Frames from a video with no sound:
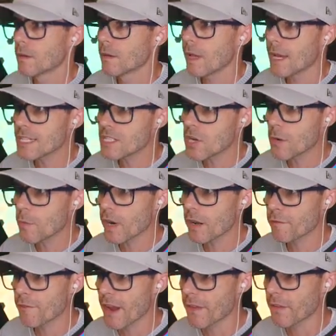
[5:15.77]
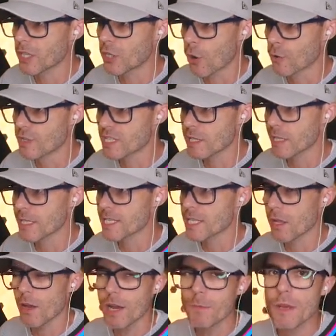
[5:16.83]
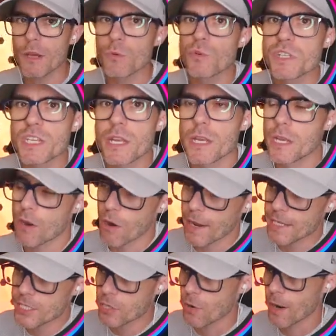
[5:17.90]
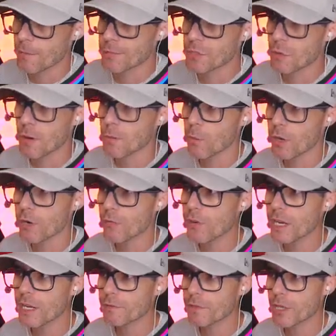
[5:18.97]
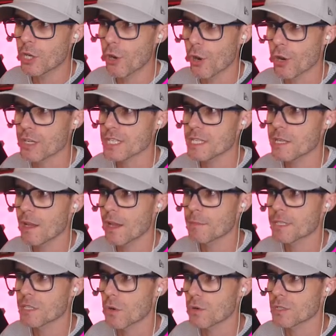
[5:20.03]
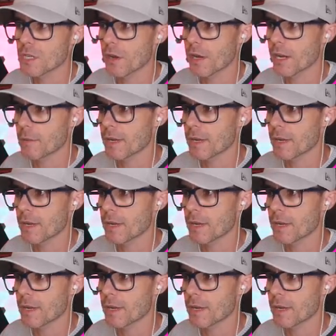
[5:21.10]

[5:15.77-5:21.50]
Last time when I found the ghostly slime, it was at nighttime. So I'm wondering if the cursed slime is also gonna